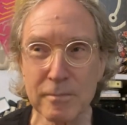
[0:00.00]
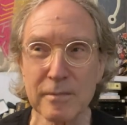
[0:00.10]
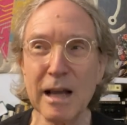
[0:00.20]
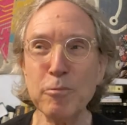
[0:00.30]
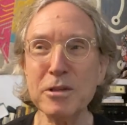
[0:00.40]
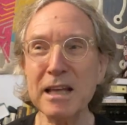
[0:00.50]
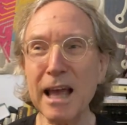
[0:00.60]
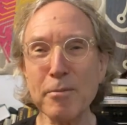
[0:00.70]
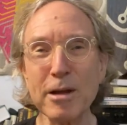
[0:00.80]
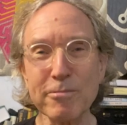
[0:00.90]
And with the
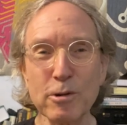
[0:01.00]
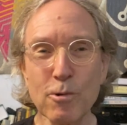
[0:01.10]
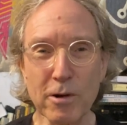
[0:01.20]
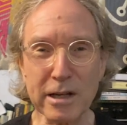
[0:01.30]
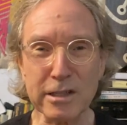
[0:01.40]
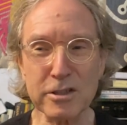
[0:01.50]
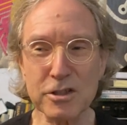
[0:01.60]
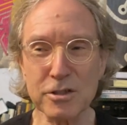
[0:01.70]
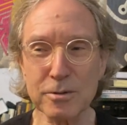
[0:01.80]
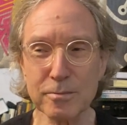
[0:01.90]
MA
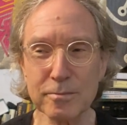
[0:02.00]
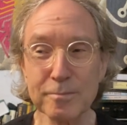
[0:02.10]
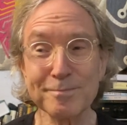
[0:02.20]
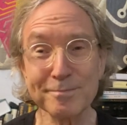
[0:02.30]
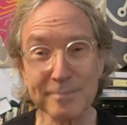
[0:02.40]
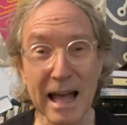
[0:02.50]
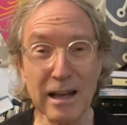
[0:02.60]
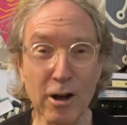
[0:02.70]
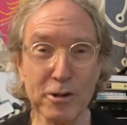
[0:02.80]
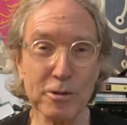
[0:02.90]
recordings and
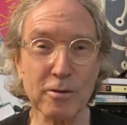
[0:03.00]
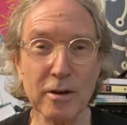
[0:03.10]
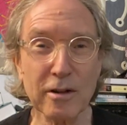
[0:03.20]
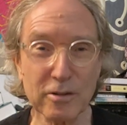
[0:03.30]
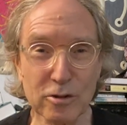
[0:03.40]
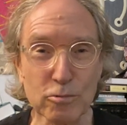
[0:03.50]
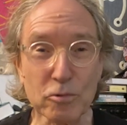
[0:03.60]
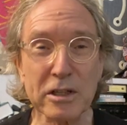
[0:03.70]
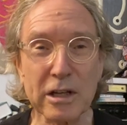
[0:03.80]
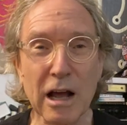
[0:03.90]
other
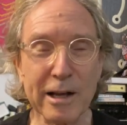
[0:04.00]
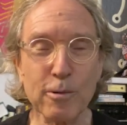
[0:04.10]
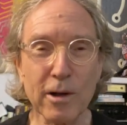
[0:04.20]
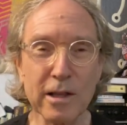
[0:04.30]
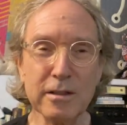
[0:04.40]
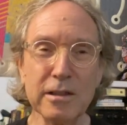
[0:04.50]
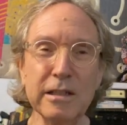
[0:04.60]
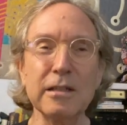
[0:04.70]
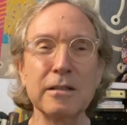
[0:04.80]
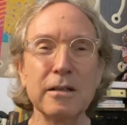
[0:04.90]
really high
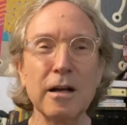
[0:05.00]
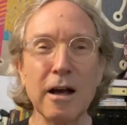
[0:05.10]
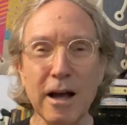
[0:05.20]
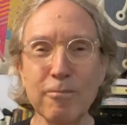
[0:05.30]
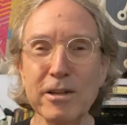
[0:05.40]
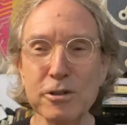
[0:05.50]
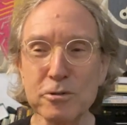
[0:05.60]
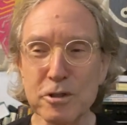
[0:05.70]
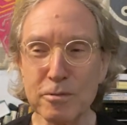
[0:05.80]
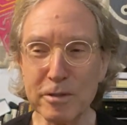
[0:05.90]
quality, high
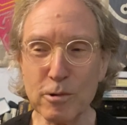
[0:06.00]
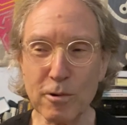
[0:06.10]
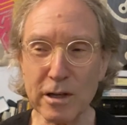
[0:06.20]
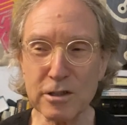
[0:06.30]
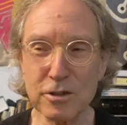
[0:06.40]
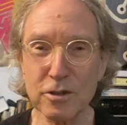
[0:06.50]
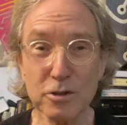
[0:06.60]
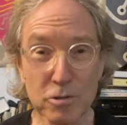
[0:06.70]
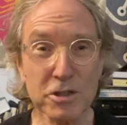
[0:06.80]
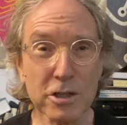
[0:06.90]
resolution recordings,
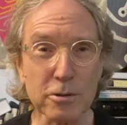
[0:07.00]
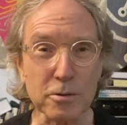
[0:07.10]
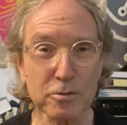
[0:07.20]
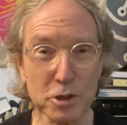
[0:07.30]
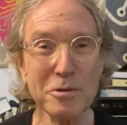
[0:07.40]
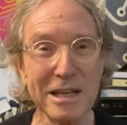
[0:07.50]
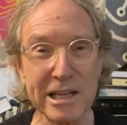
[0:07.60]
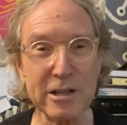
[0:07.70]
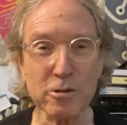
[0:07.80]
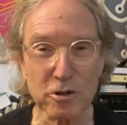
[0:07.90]
you do. You
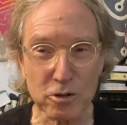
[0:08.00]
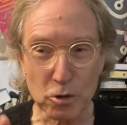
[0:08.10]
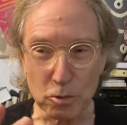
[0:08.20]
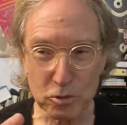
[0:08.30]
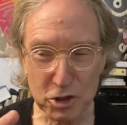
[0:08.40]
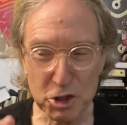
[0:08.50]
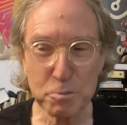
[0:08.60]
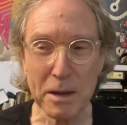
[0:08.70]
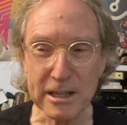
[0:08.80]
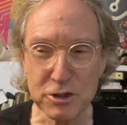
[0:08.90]
hear the
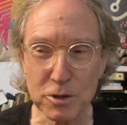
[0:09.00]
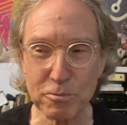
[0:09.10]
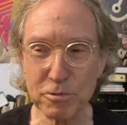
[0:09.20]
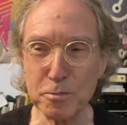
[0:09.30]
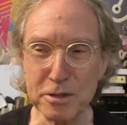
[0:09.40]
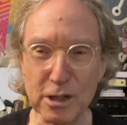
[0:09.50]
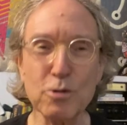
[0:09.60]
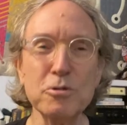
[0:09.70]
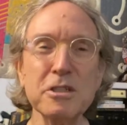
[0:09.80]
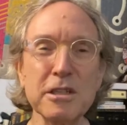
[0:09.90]
space, the room, the
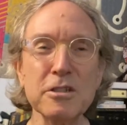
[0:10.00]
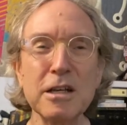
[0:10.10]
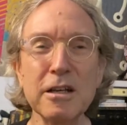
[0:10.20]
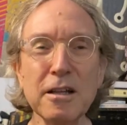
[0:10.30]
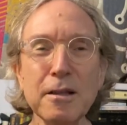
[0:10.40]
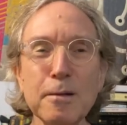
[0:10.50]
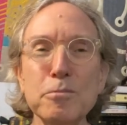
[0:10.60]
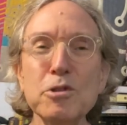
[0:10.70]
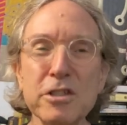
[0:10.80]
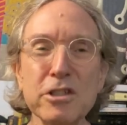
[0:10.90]
acoustics that the
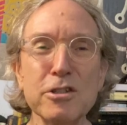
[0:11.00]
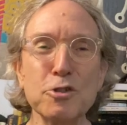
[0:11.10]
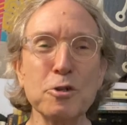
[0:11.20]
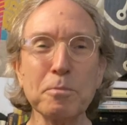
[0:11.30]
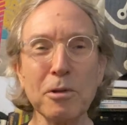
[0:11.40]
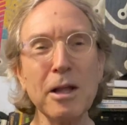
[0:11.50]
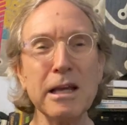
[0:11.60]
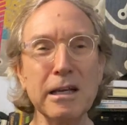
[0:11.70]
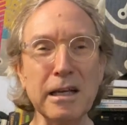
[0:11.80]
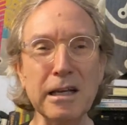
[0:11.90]
musicians are
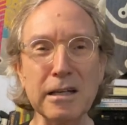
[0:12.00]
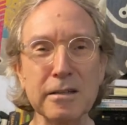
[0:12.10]
playing in.